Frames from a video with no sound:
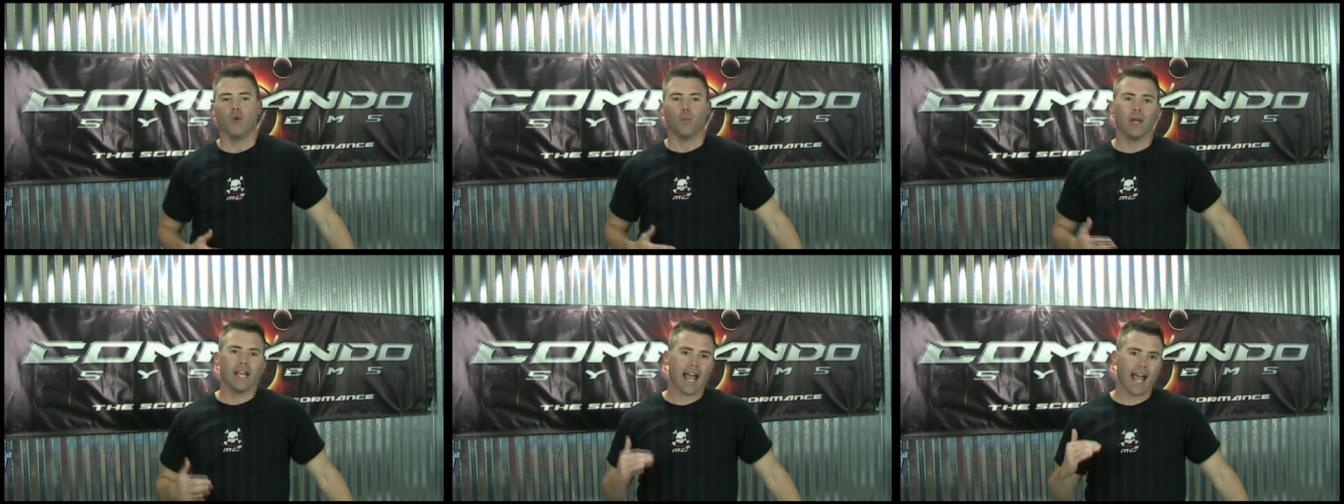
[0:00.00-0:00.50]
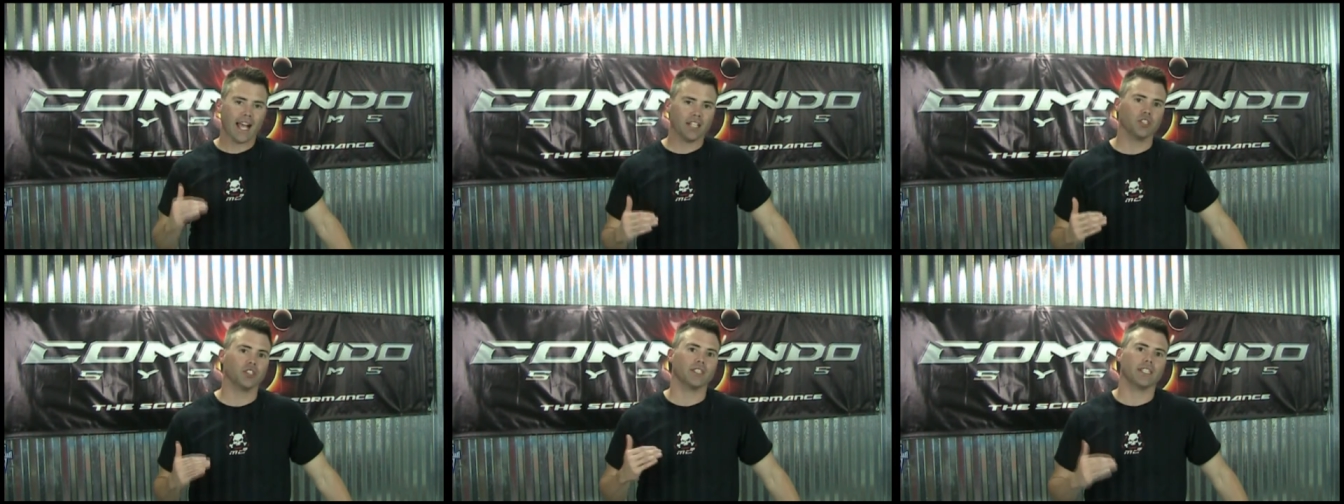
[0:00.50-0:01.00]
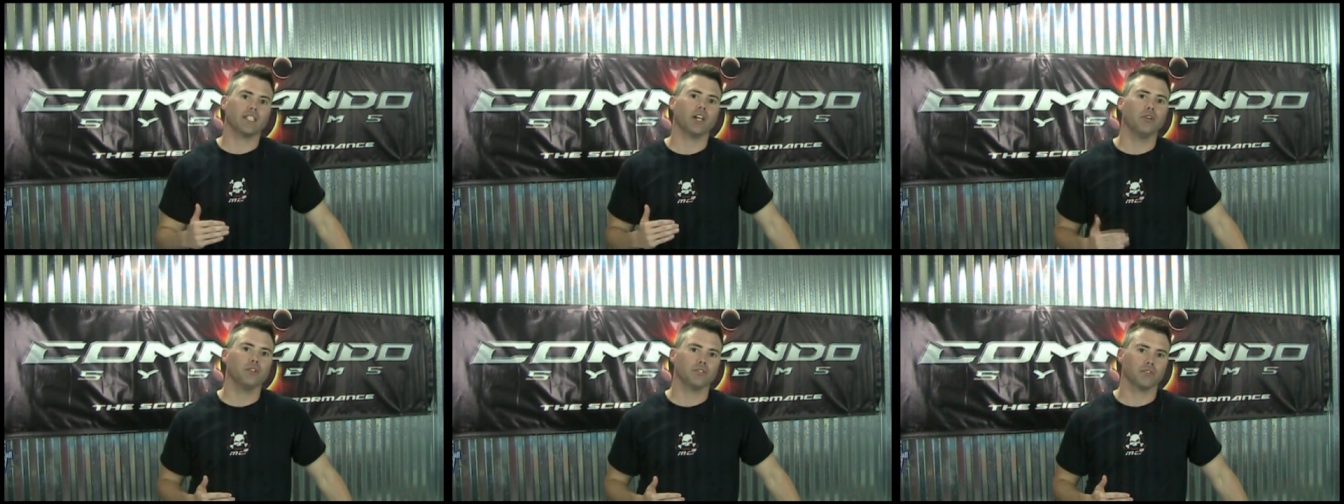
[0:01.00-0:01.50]
We actually
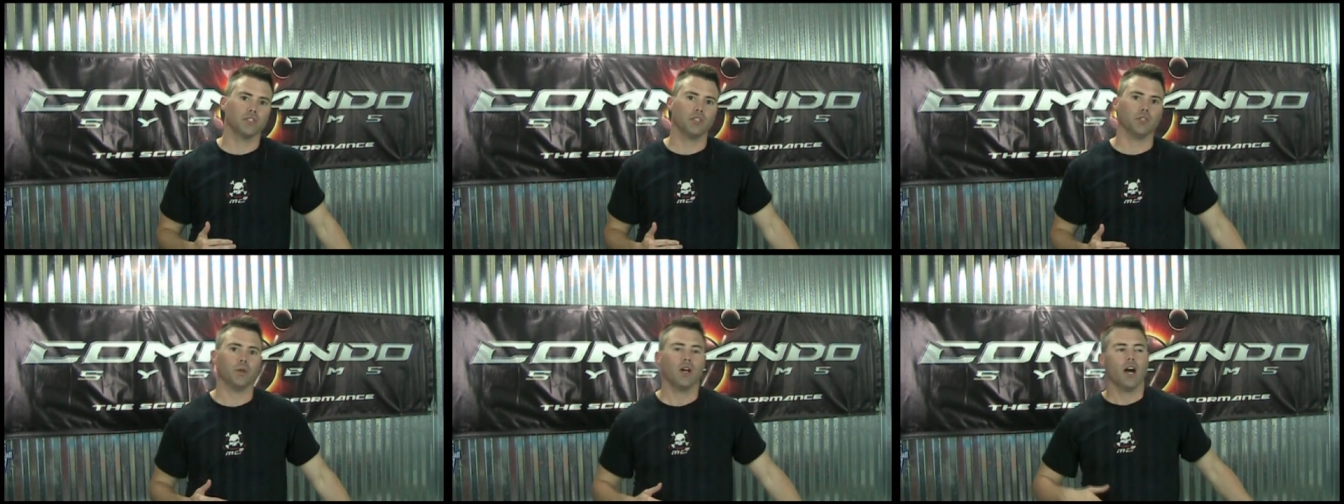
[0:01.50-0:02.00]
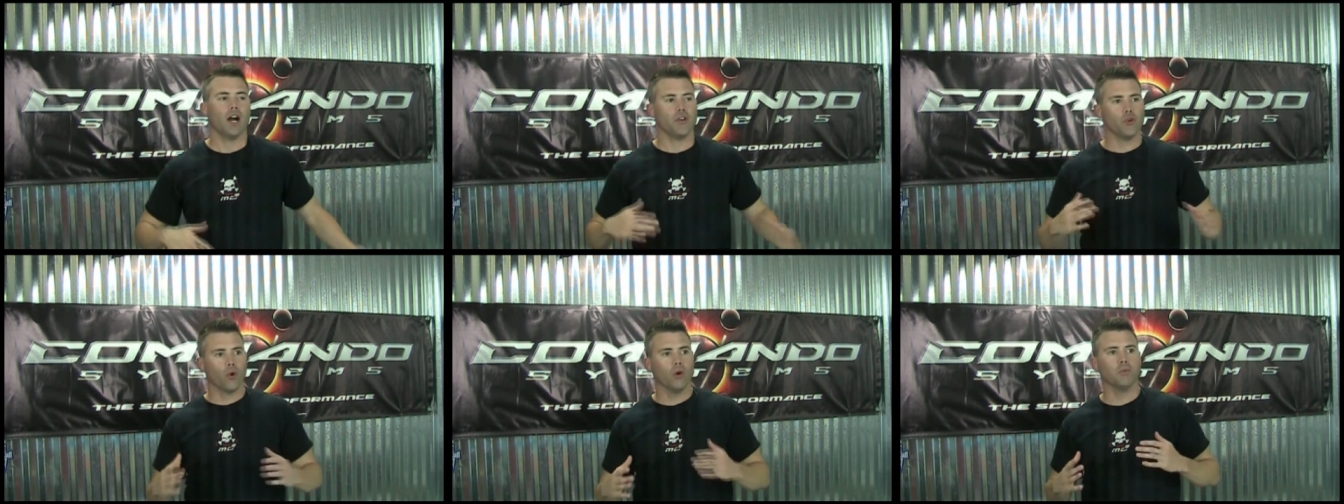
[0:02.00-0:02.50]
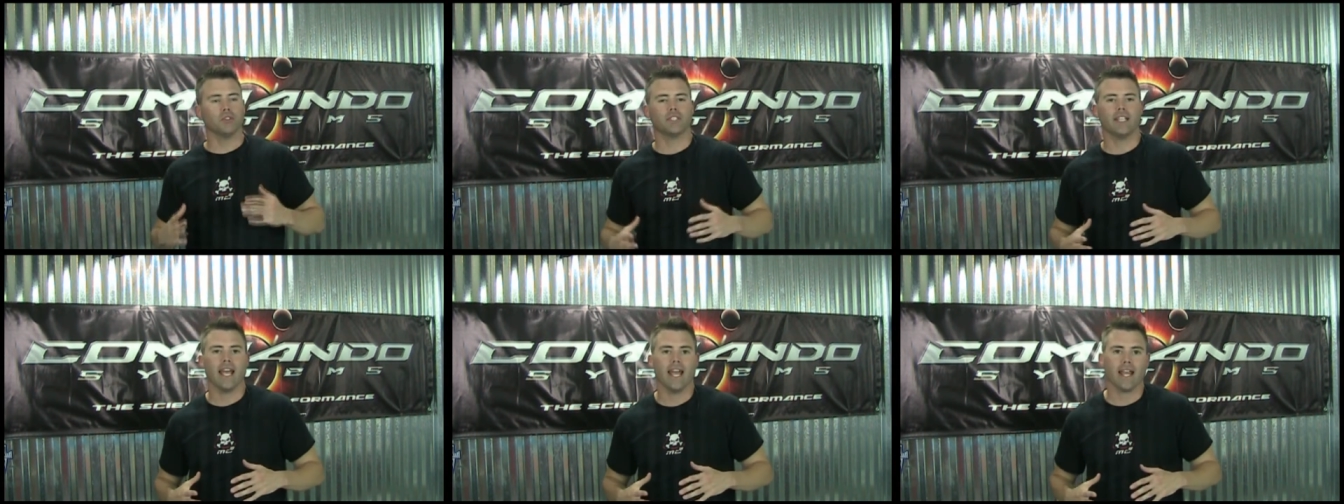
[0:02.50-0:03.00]
go through a normal
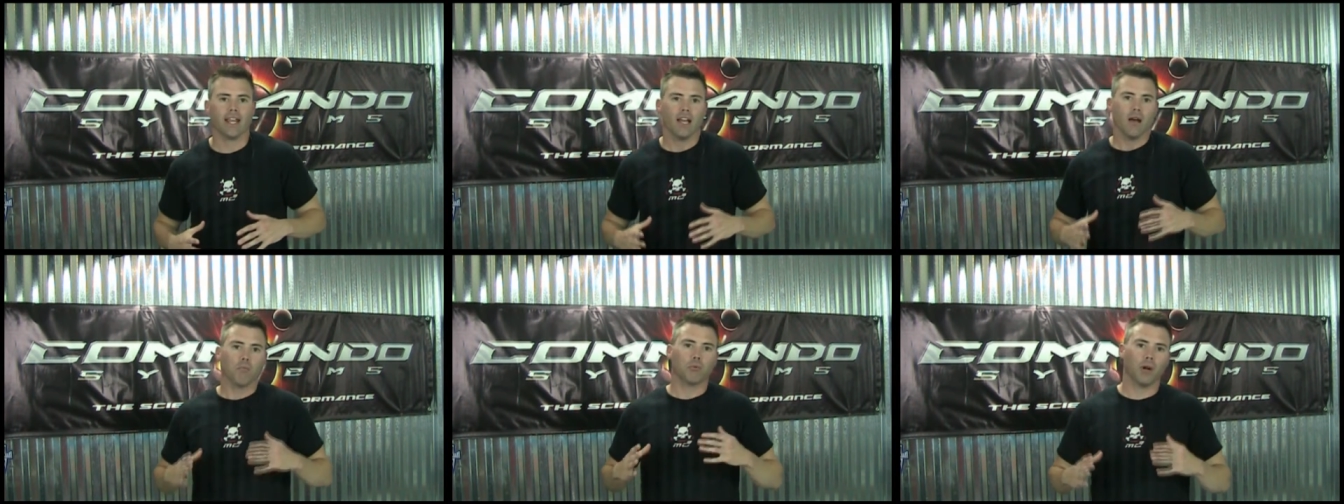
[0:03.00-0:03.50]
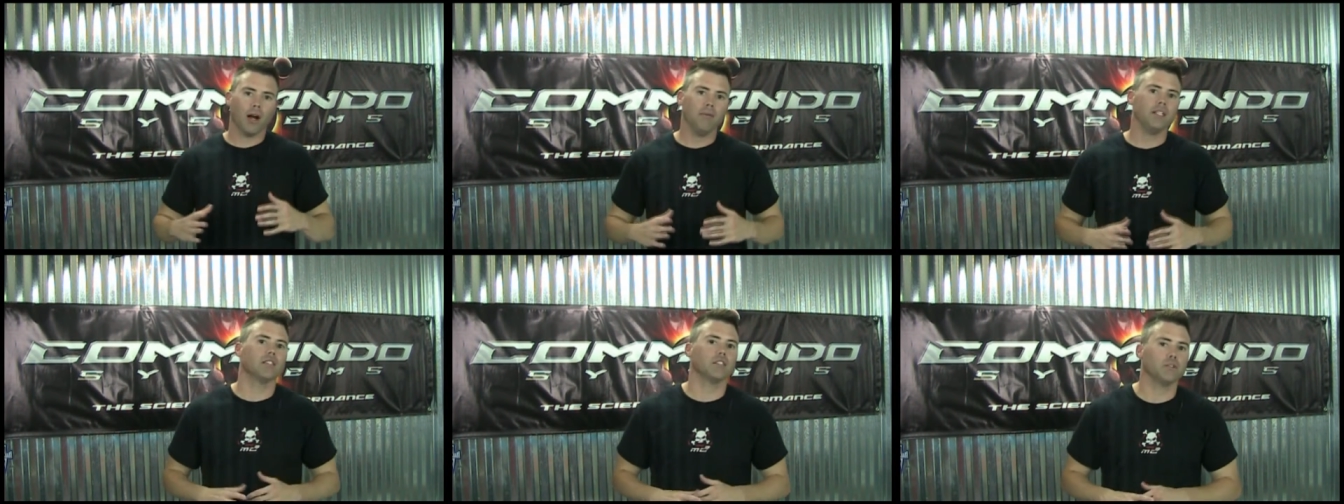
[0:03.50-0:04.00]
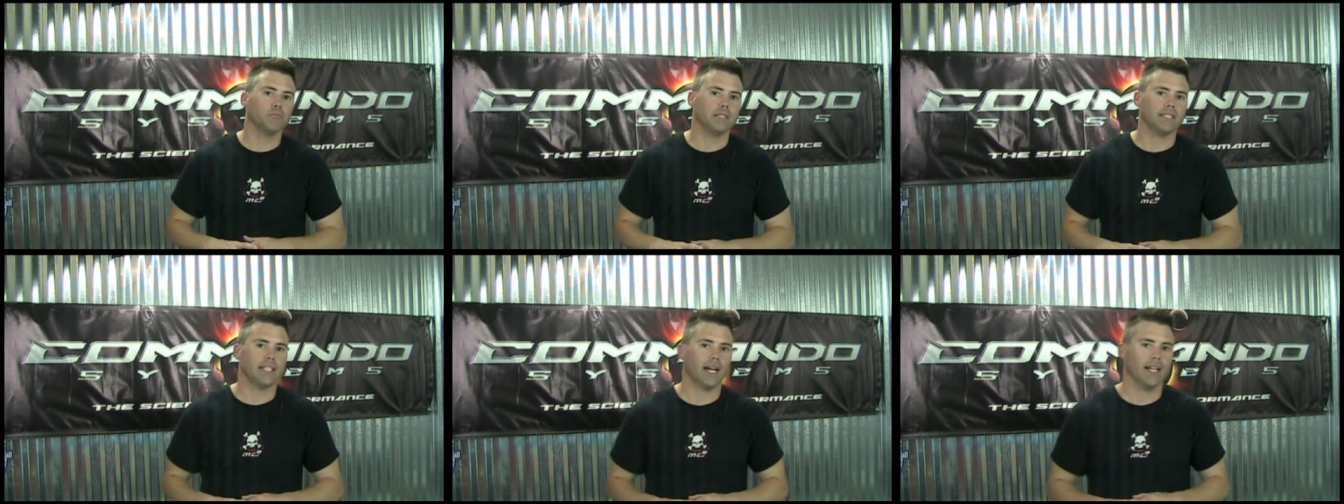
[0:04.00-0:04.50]
day probably a little bit
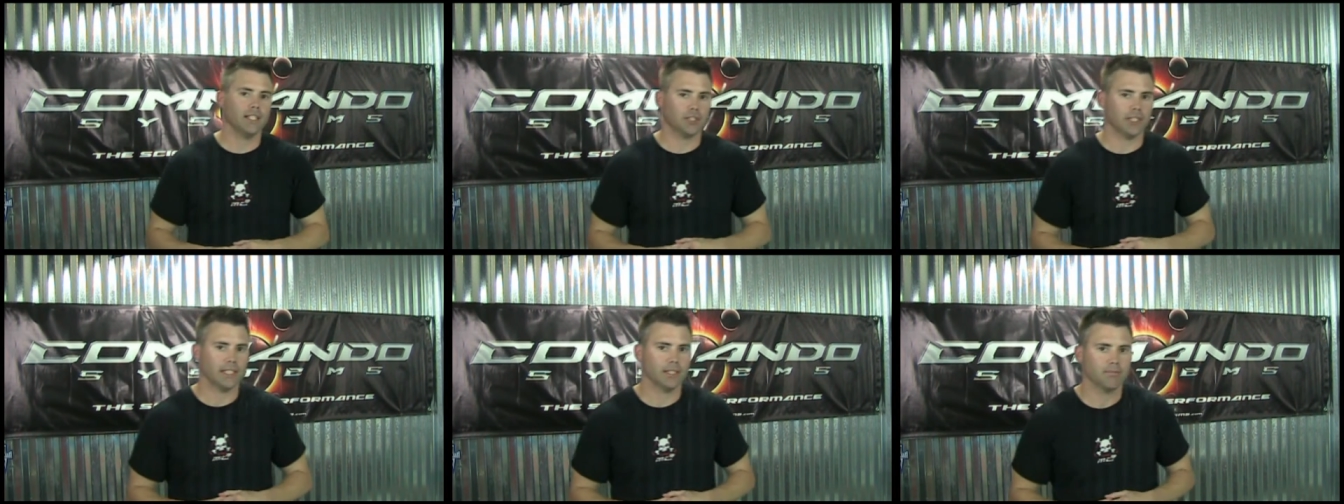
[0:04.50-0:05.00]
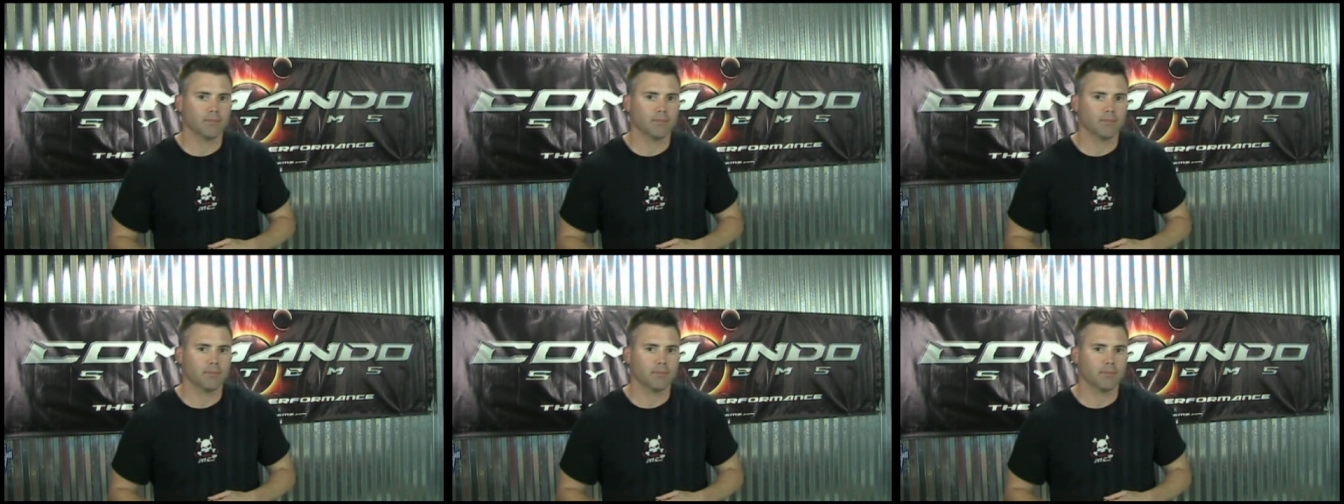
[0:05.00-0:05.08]
dehydrated.